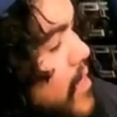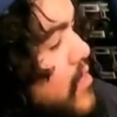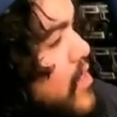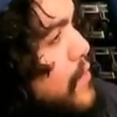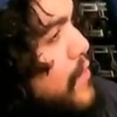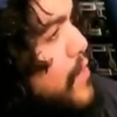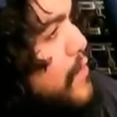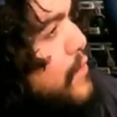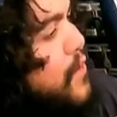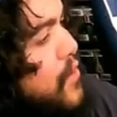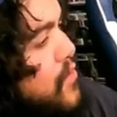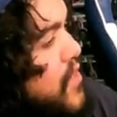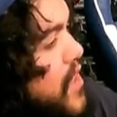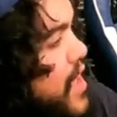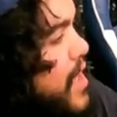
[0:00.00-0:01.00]
for the first
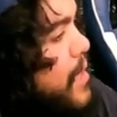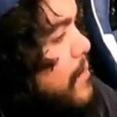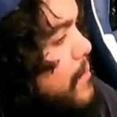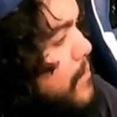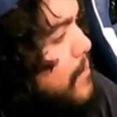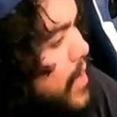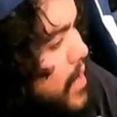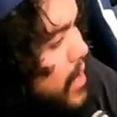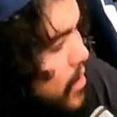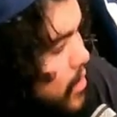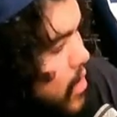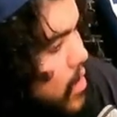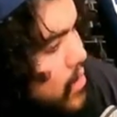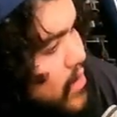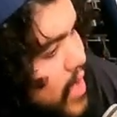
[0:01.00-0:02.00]
time in a
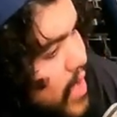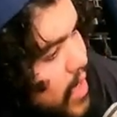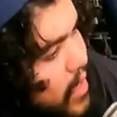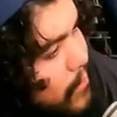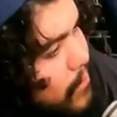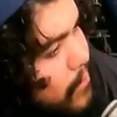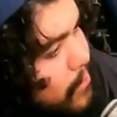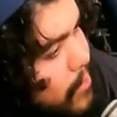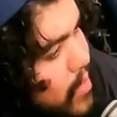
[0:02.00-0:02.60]
long time,